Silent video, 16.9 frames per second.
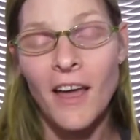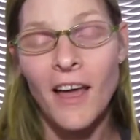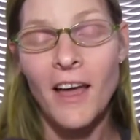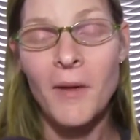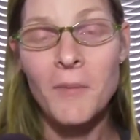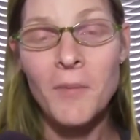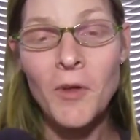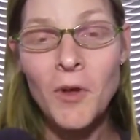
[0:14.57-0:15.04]

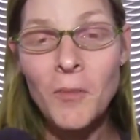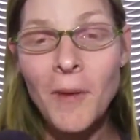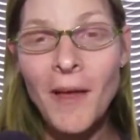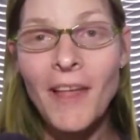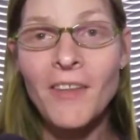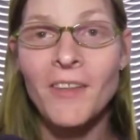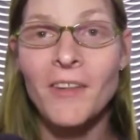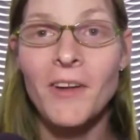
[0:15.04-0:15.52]

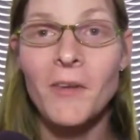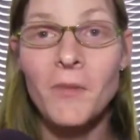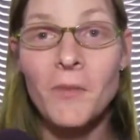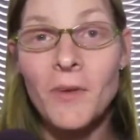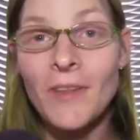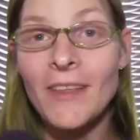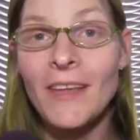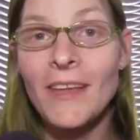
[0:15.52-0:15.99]
Nodebots are a
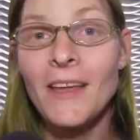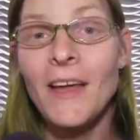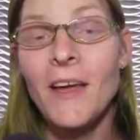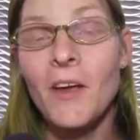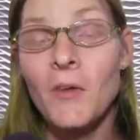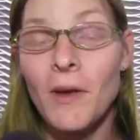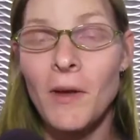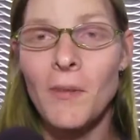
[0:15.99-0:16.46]
really
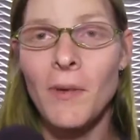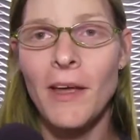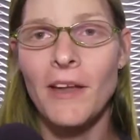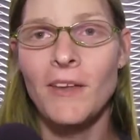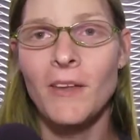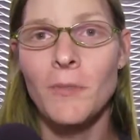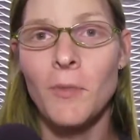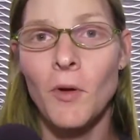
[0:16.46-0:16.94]
great way
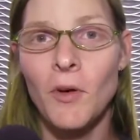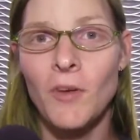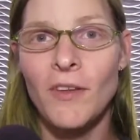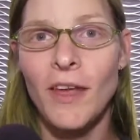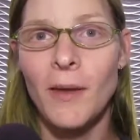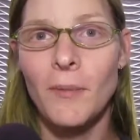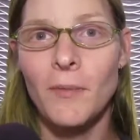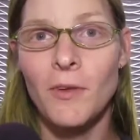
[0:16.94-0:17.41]
to
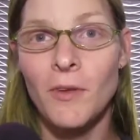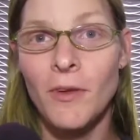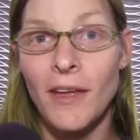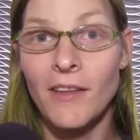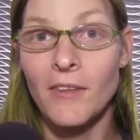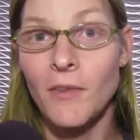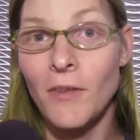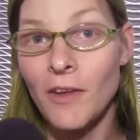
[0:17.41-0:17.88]
prototype new
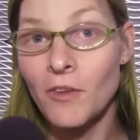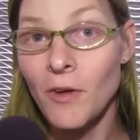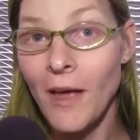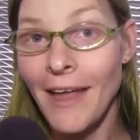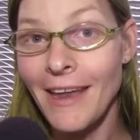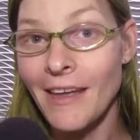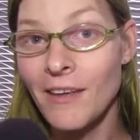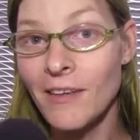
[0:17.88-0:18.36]
kinds of
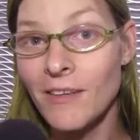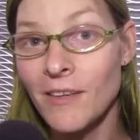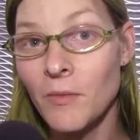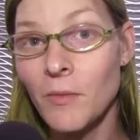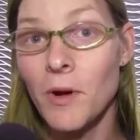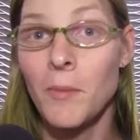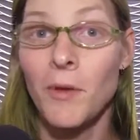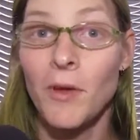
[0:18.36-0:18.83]
electronics,
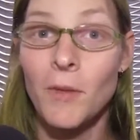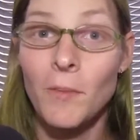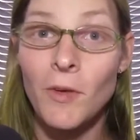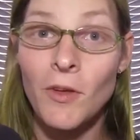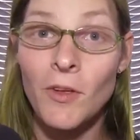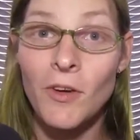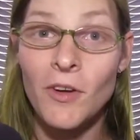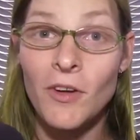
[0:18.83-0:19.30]
wearable
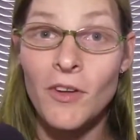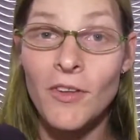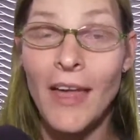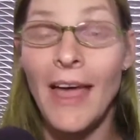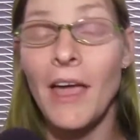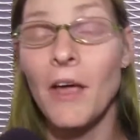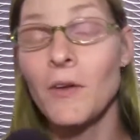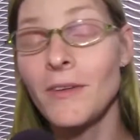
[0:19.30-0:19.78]
computers,
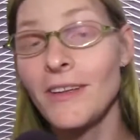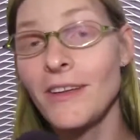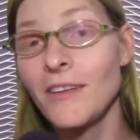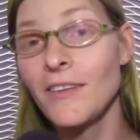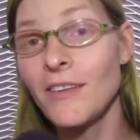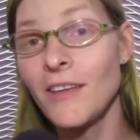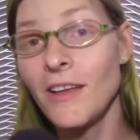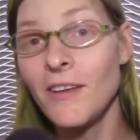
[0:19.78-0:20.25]
IoT
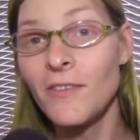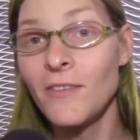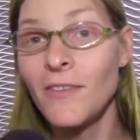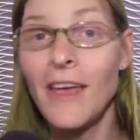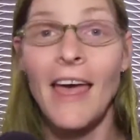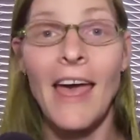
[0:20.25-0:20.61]
stuff,